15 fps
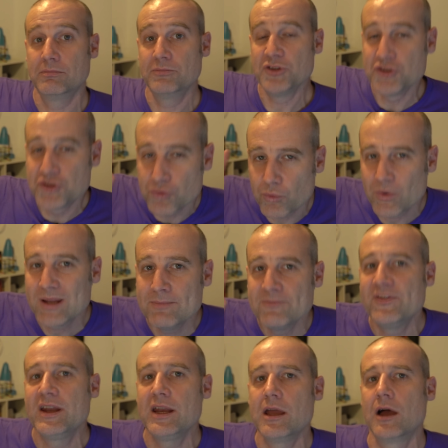The dream
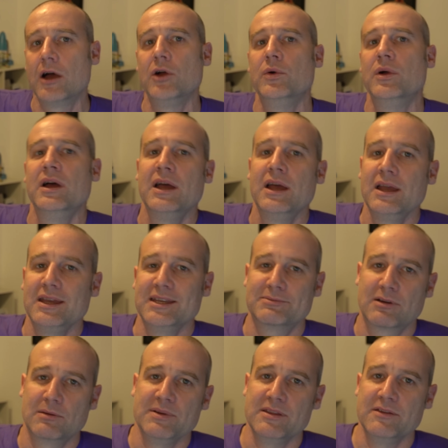video is
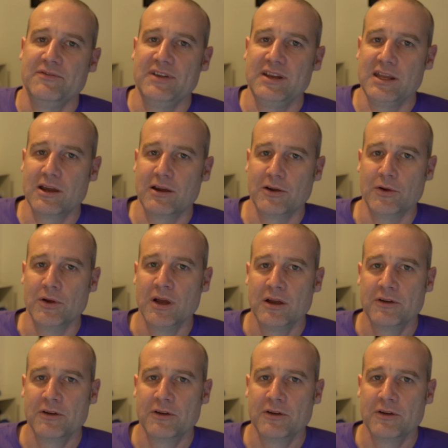probably the video